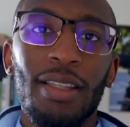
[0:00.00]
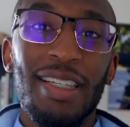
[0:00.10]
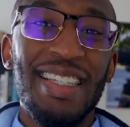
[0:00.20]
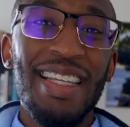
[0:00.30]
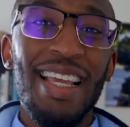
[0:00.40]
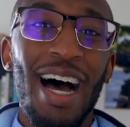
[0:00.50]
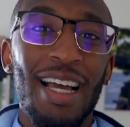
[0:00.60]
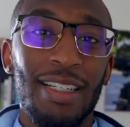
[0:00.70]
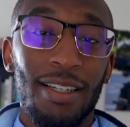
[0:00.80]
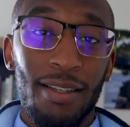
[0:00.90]
the
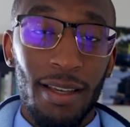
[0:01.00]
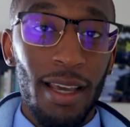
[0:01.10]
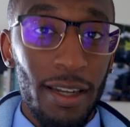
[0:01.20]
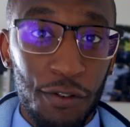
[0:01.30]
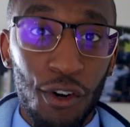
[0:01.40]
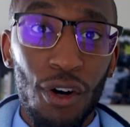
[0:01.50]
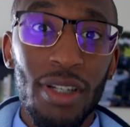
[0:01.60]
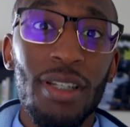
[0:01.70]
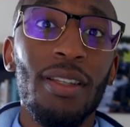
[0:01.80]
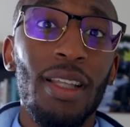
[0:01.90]
CIs, and of
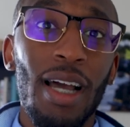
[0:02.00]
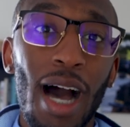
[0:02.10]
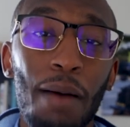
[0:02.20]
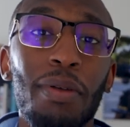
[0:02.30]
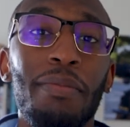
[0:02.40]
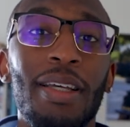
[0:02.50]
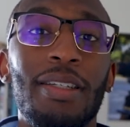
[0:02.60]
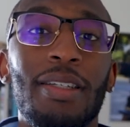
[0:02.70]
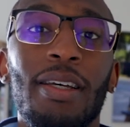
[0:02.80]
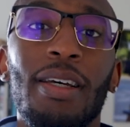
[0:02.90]
course, the
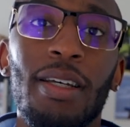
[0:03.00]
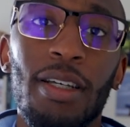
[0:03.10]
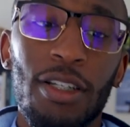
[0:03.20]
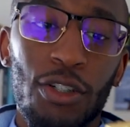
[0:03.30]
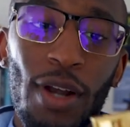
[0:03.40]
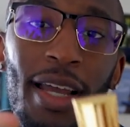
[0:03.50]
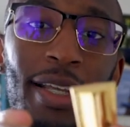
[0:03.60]
compliments. Try